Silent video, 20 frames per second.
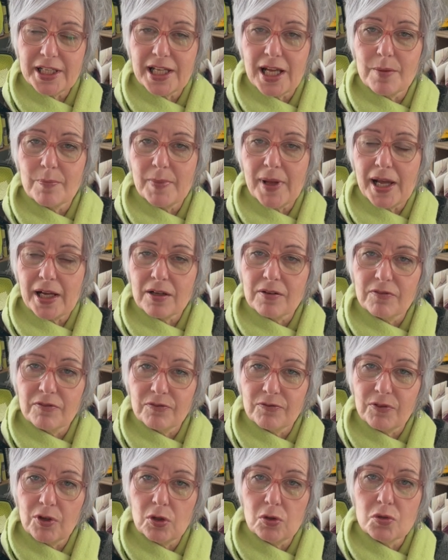that back and
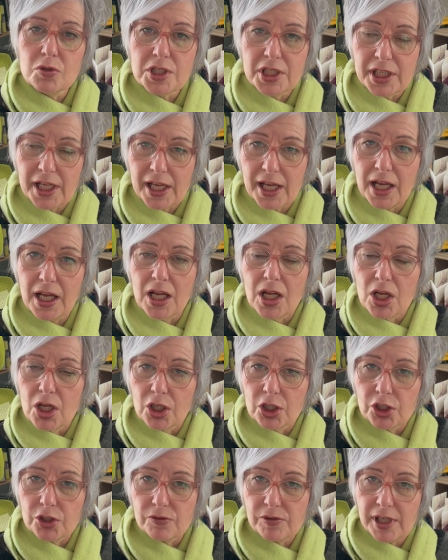folding it
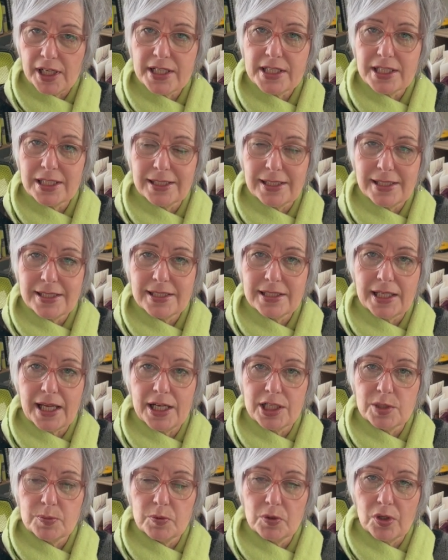and creating these
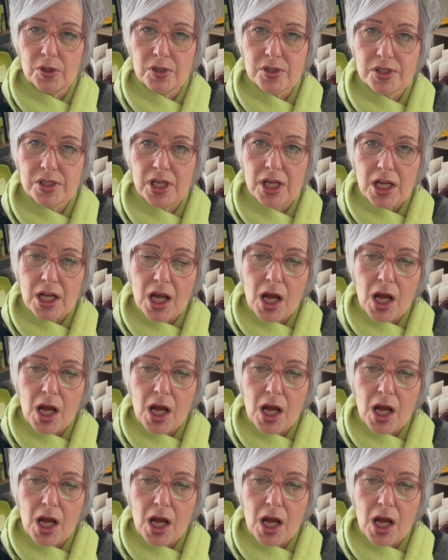sketchbooks.